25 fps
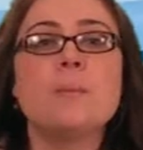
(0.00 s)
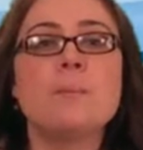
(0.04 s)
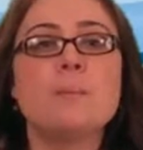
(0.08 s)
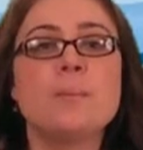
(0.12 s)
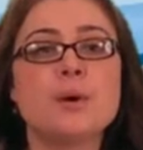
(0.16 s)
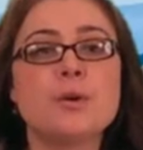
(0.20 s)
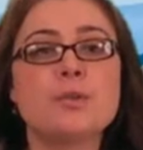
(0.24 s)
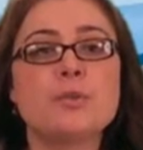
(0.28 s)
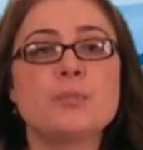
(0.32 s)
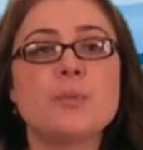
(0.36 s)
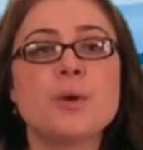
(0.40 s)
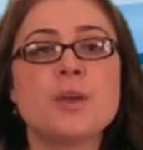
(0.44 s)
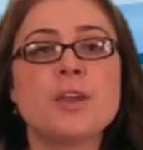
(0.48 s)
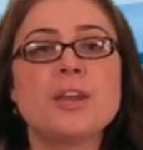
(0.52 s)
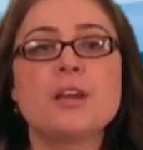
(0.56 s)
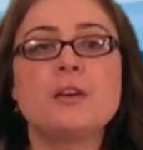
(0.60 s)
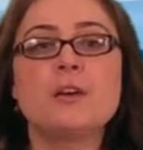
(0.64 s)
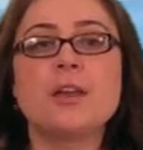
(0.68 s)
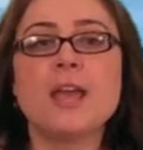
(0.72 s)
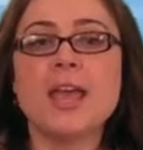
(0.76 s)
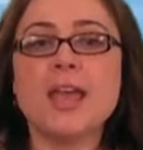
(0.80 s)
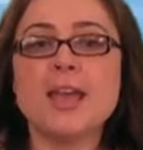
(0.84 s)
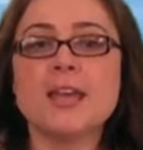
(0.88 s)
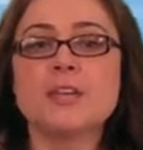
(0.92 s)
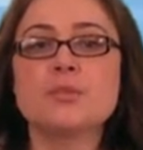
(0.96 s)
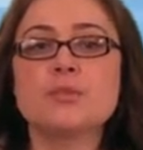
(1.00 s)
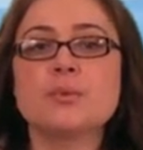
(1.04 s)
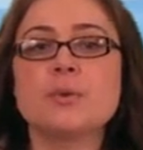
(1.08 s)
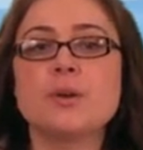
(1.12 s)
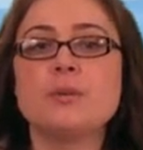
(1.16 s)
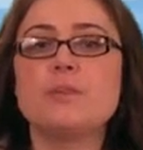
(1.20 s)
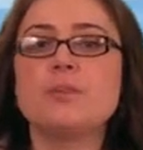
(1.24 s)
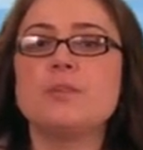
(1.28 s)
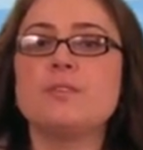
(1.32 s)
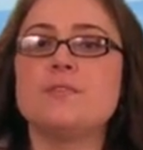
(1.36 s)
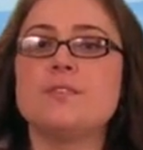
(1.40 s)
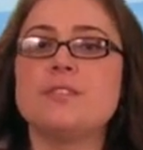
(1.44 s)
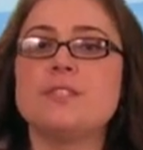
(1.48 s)
both running on Android
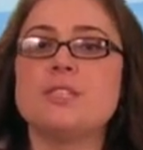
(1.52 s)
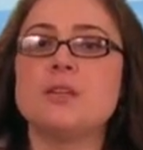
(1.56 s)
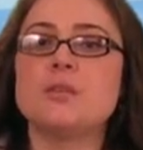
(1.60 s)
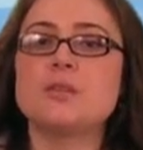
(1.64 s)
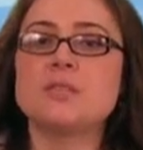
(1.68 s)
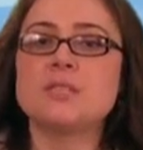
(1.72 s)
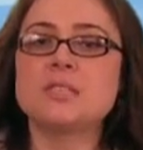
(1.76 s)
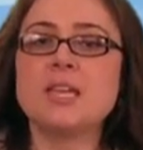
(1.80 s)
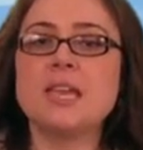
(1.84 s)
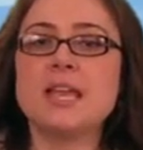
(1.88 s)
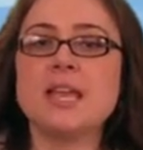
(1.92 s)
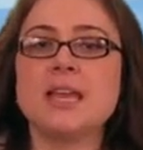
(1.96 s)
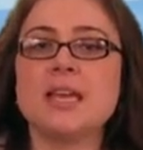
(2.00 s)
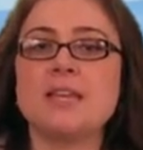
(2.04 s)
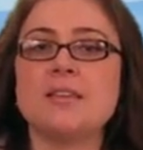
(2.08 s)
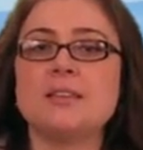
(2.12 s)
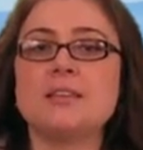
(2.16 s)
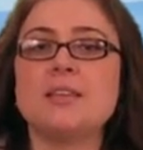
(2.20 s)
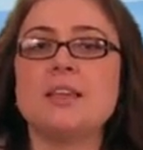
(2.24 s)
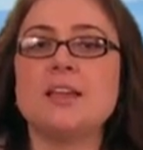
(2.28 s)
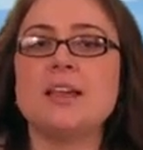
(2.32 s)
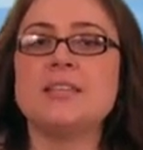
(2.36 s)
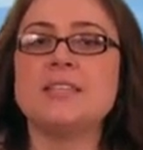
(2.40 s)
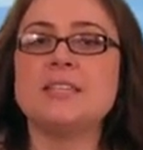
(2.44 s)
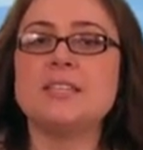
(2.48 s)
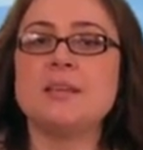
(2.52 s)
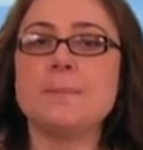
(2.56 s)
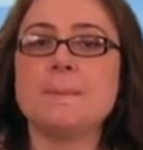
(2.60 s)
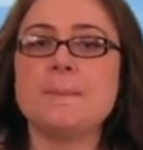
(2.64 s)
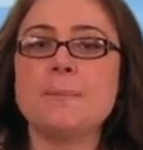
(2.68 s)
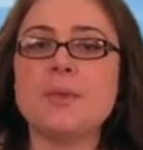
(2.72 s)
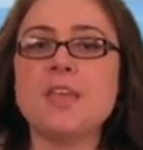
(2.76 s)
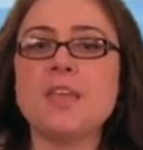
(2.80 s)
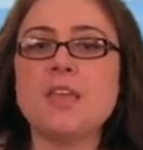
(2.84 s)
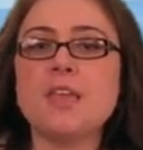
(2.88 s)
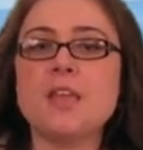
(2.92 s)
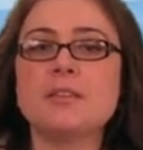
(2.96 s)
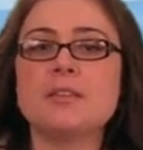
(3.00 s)
with the Vizio skin, the idea
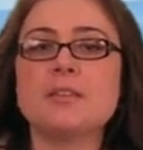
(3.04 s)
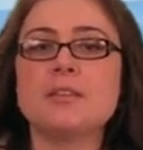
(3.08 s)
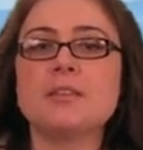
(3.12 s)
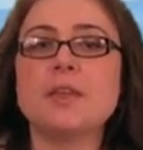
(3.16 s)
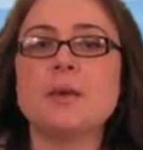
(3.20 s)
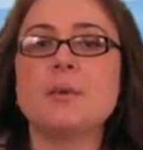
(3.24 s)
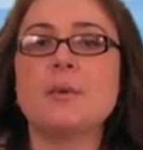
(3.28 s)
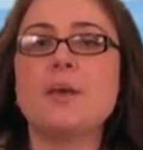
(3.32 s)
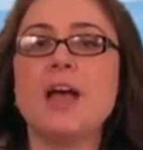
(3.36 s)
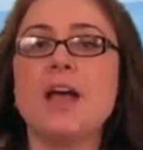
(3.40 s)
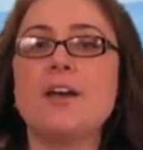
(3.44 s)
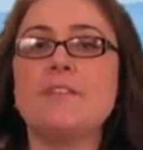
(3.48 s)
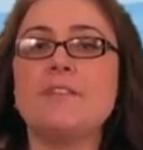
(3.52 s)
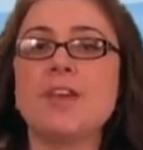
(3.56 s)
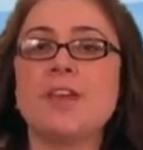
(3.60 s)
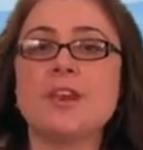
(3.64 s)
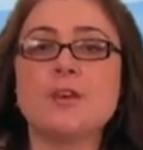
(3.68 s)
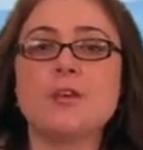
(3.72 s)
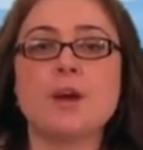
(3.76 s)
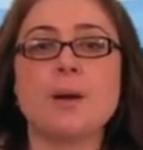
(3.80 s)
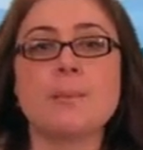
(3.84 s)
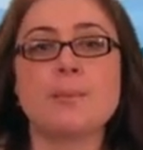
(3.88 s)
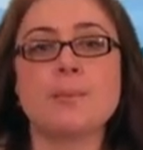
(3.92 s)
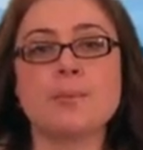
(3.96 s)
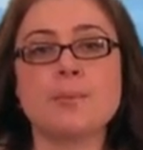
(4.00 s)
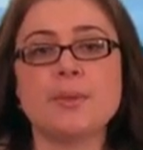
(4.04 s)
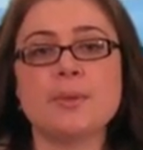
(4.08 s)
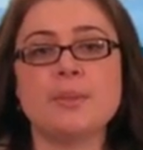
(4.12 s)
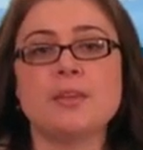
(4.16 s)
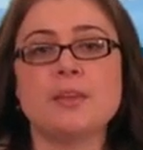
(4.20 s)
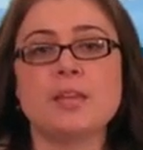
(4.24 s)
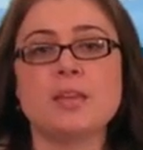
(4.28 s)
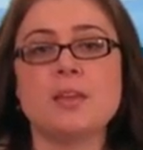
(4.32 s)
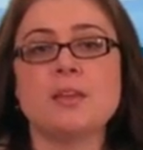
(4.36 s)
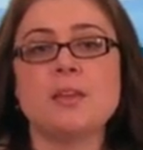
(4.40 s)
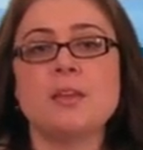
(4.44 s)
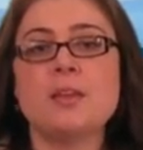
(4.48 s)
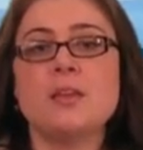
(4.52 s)
being that they will have
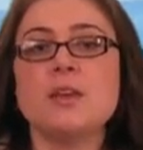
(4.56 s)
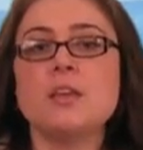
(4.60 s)
interoperability.